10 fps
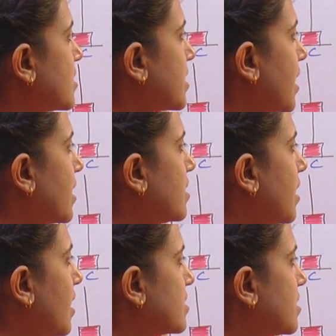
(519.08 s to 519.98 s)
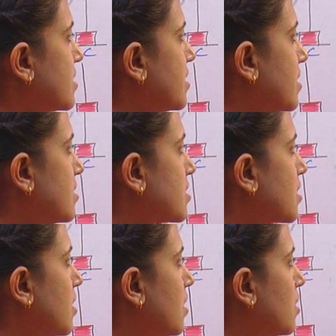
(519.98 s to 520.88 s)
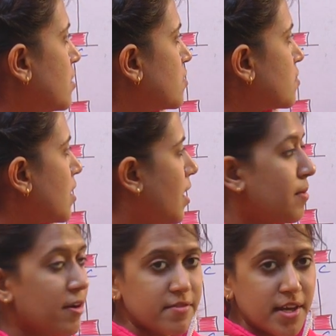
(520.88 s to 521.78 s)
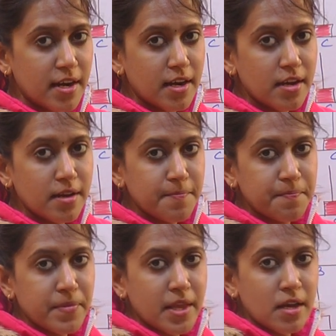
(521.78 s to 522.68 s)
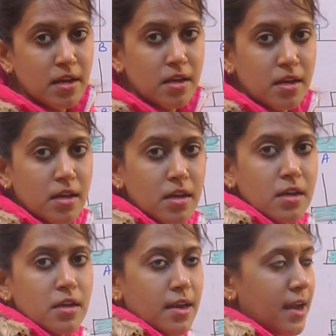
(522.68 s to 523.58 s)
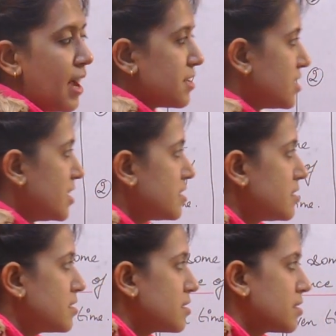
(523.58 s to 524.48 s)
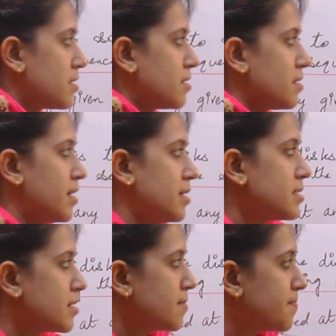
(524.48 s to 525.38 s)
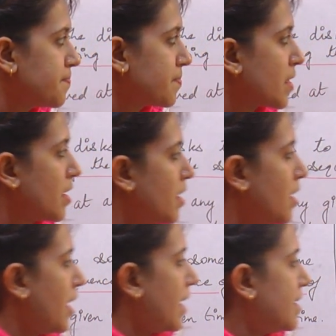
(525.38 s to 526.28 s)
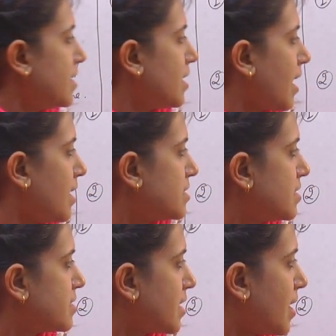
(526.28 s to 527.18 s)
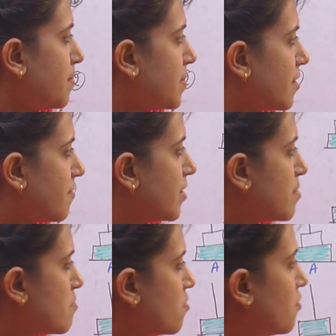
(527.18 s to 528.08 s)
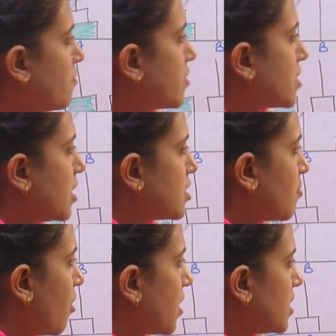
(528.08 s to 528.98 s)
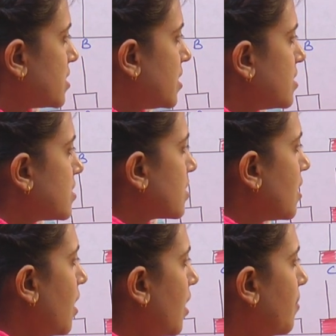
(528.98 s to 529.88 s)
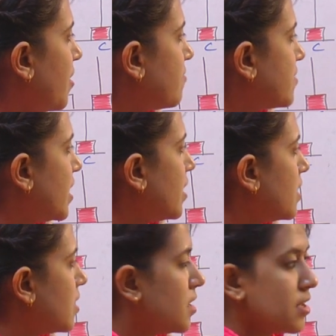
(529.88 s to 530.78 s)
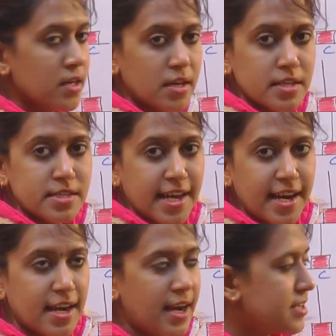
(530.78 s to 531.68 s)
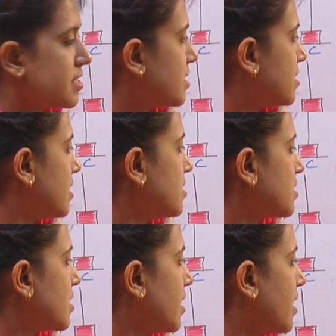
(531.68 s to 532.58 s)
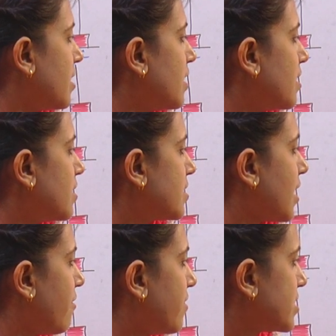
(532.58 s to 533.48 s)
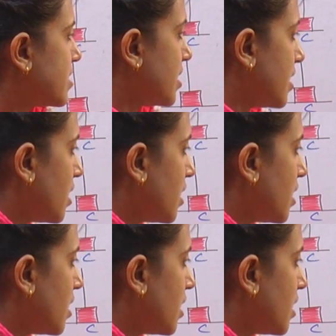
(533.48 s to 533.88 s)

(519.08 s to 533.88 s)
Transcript: second largest disk above the largest disk, and in last step we moved the smallest disk above the second largest disk in tower C.